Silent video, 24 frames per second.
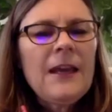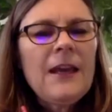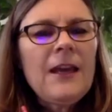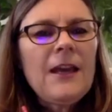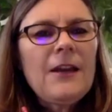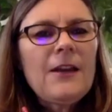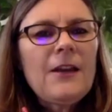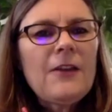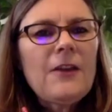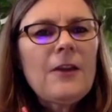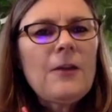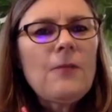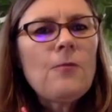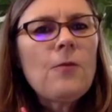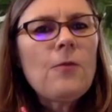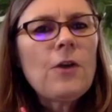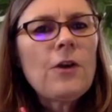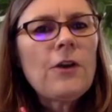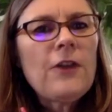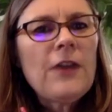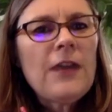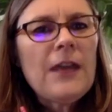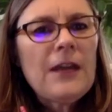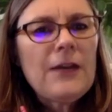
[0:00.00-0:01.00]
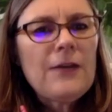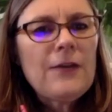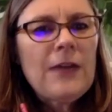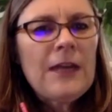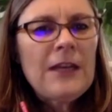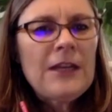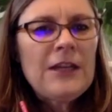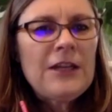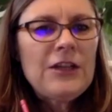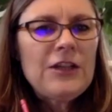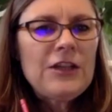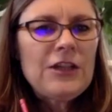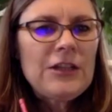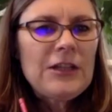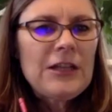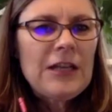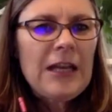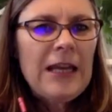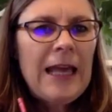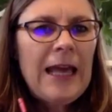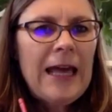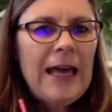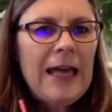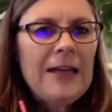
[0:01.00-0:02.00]
I think one of the advantages
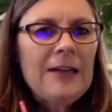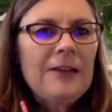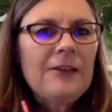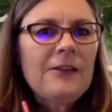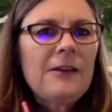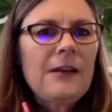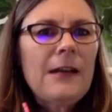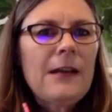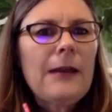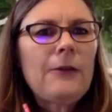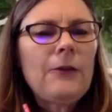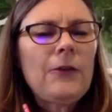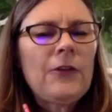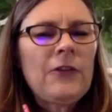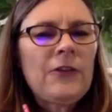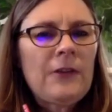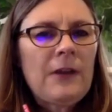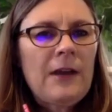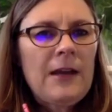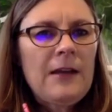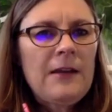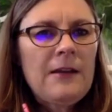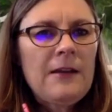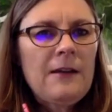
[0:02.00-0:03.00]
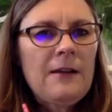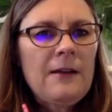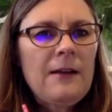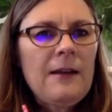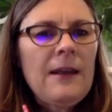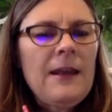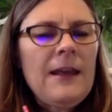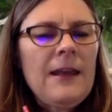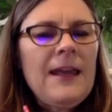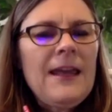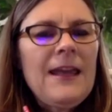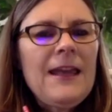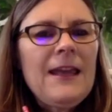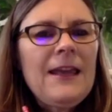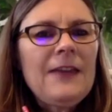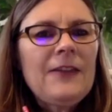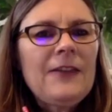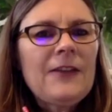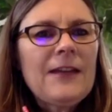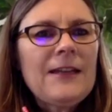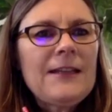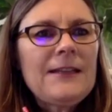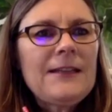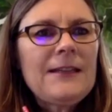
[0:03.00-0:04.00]
I had as an outsider
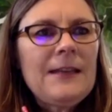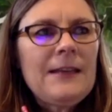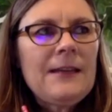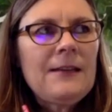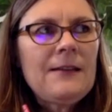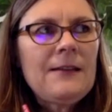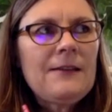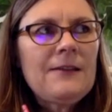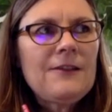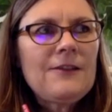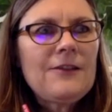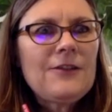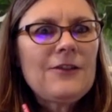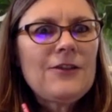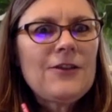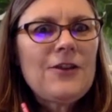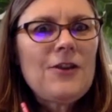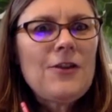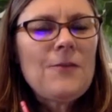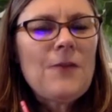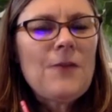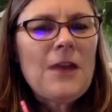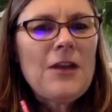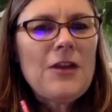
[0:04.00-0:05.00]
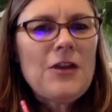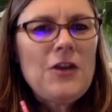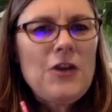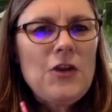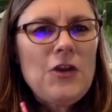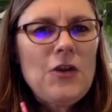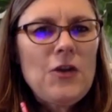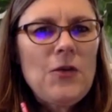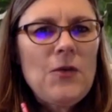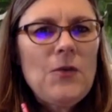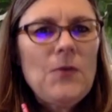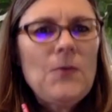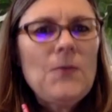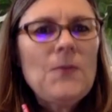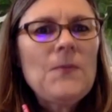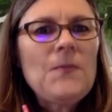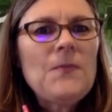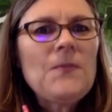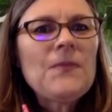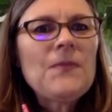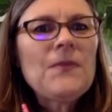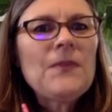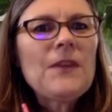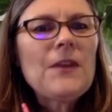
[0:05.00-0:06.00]
is I didn't assume I knew
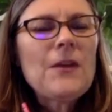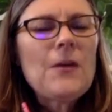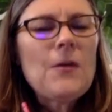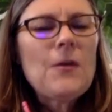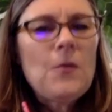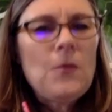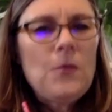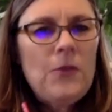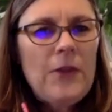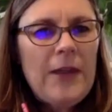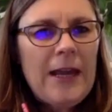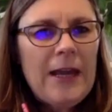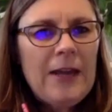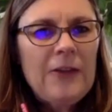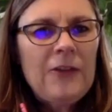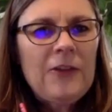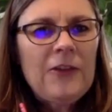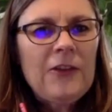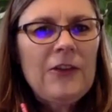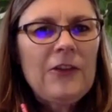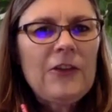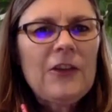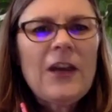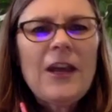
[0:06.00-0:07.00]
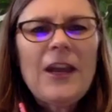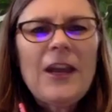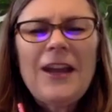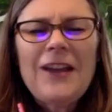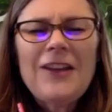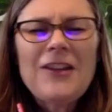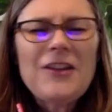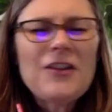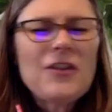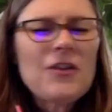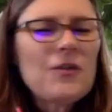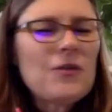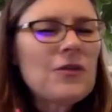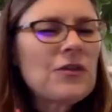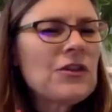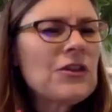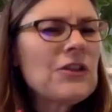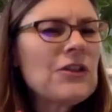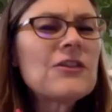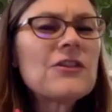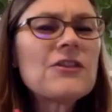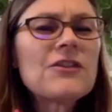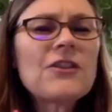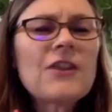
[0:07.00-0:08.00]
all the answers. And I talked
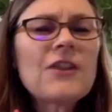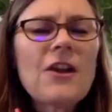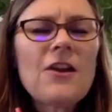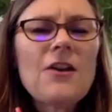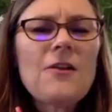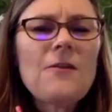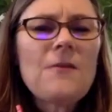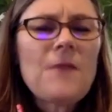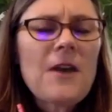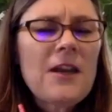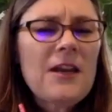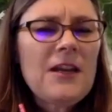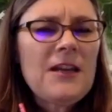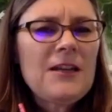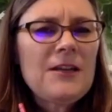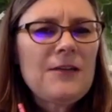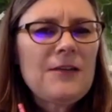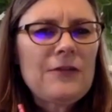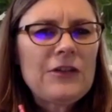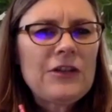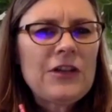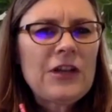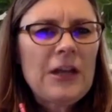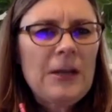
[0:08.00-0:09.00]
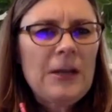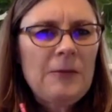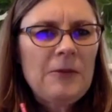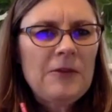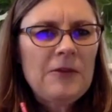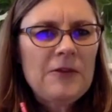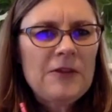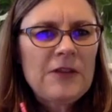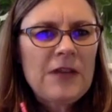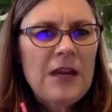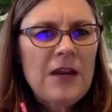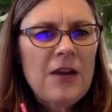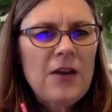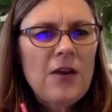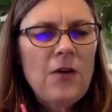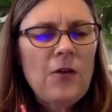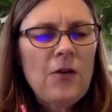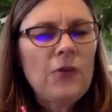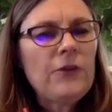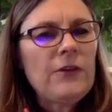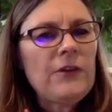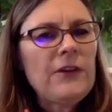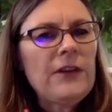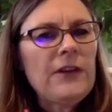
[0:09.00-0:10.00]
to so many different types of
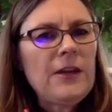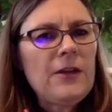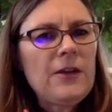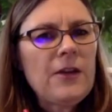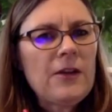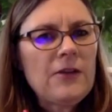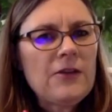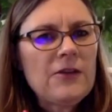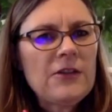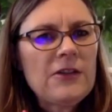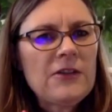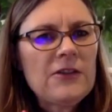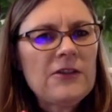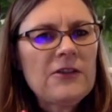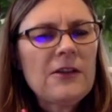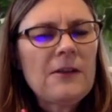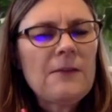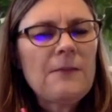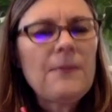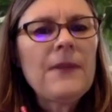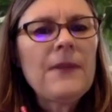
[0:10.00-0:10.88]
stakeholder in the ecosystem.